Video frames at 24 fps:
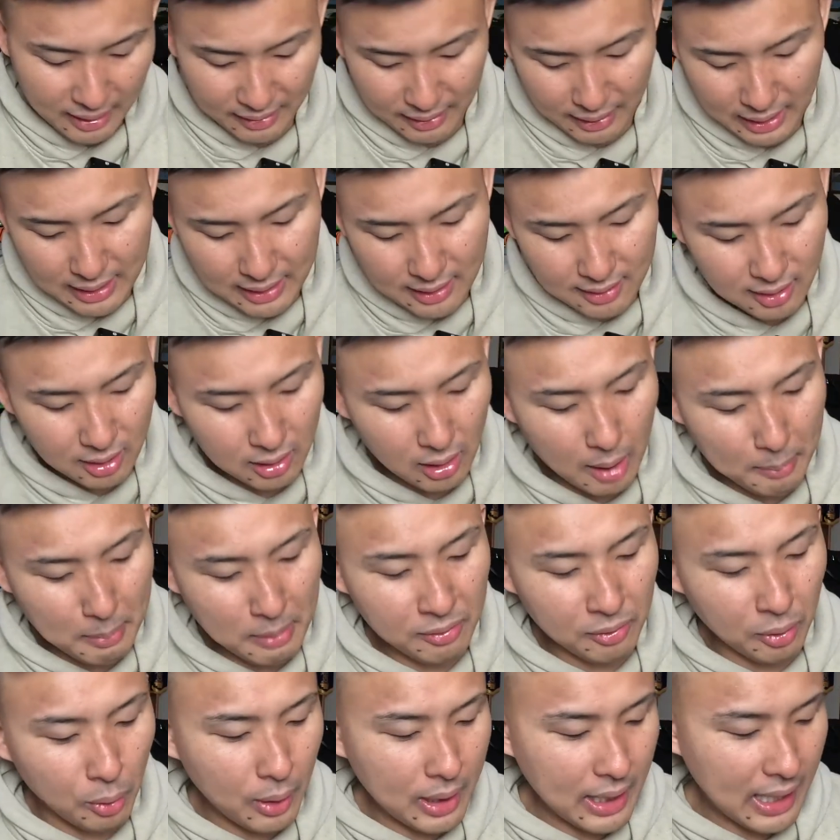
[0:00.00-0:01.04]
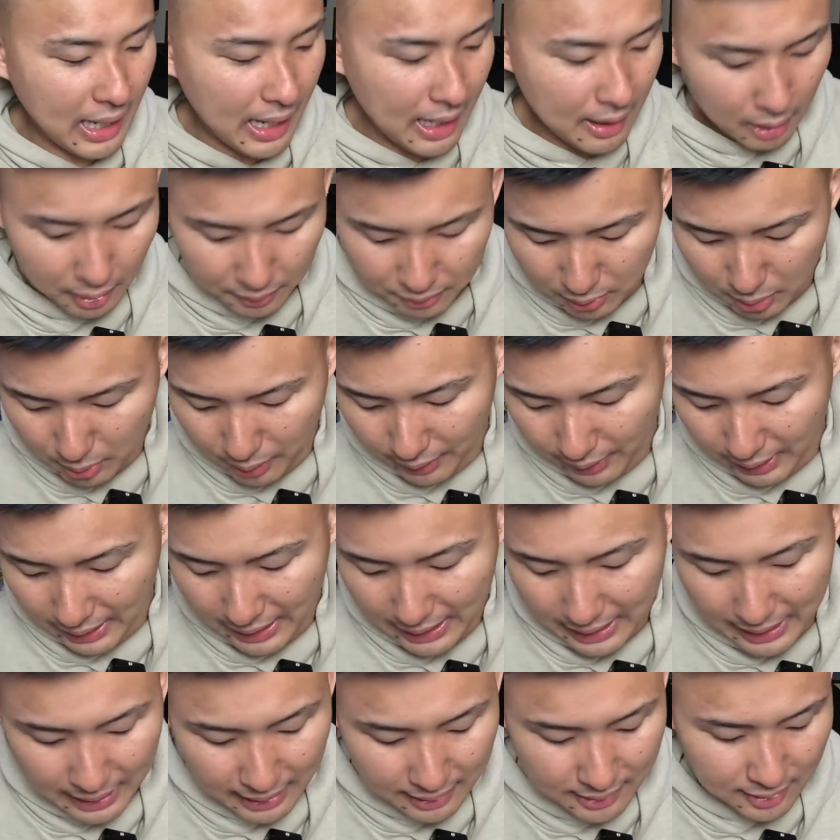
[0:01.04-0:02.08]
in this lot before we head off to the
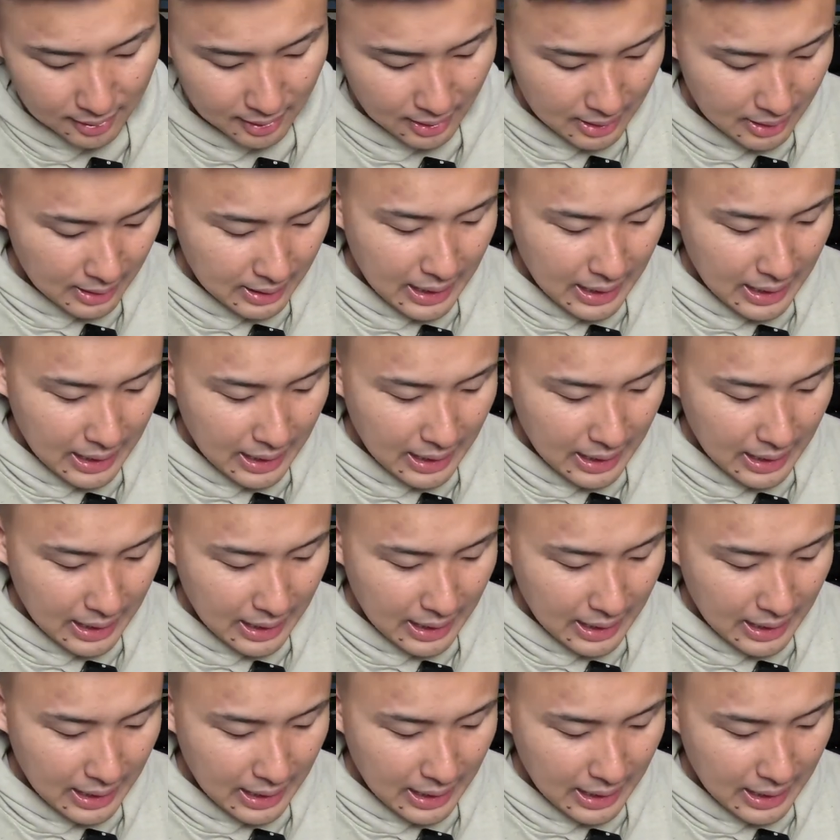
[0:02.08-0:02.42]
cards,